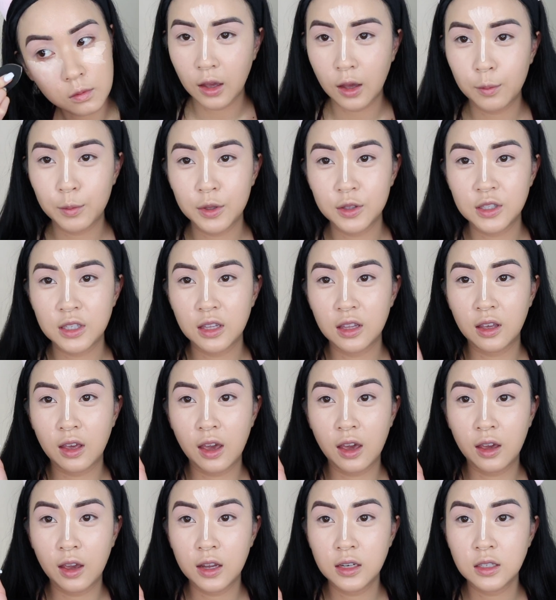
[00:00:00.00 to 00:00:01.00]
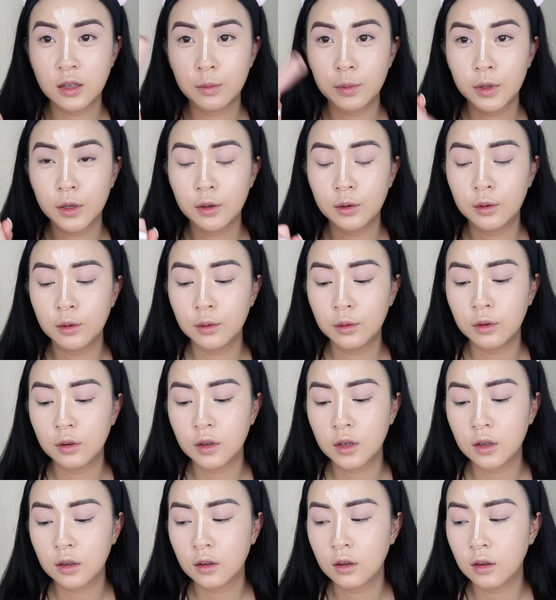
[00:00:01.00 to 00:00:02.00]
I'm using the KKW
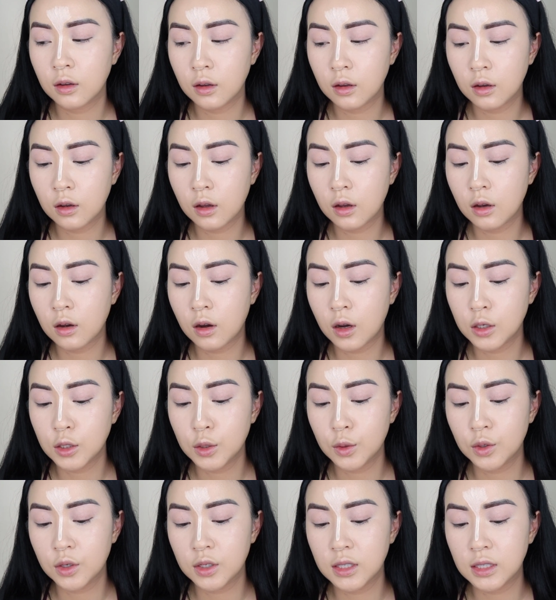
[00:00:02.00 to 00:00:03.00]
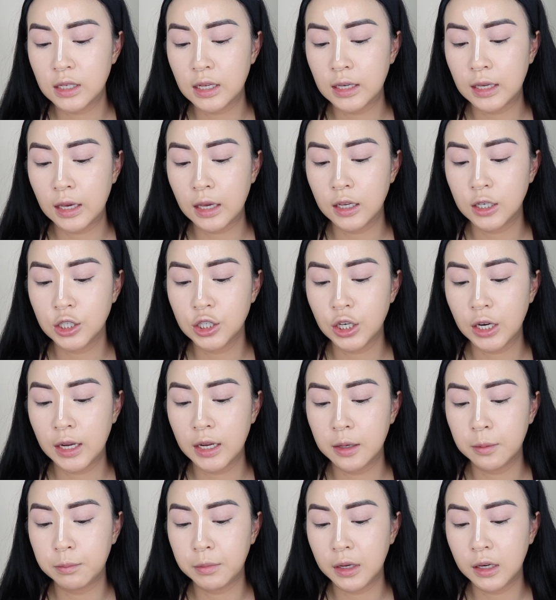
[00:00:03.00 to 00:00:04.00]
contour stick in
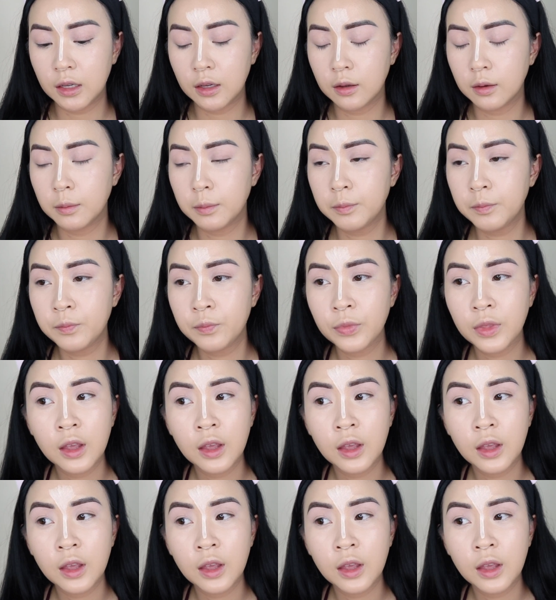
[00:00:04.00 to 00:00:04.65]
shade medium.